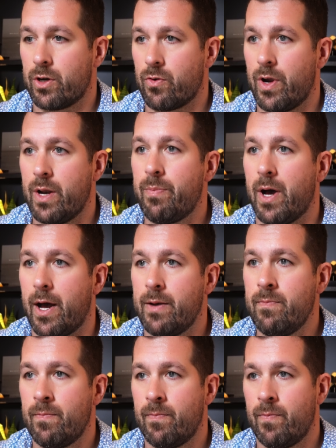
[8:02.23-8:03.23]
to create a
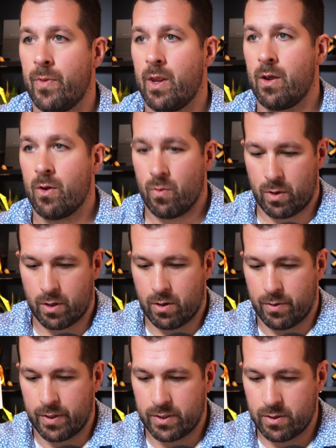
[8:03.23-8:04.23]
pod. We're going to
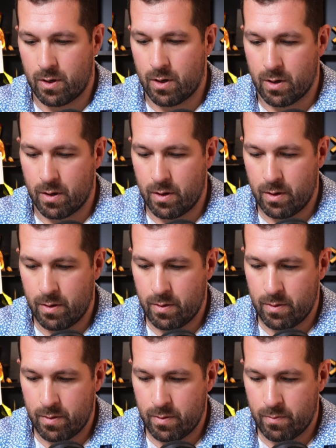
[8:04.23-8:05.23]
call this our
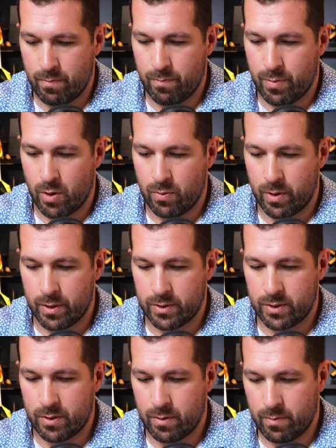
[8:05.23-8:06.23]

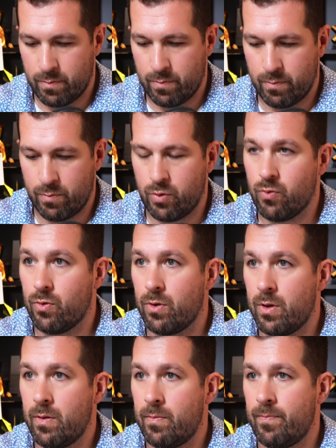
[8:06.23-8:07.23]
bonus pool.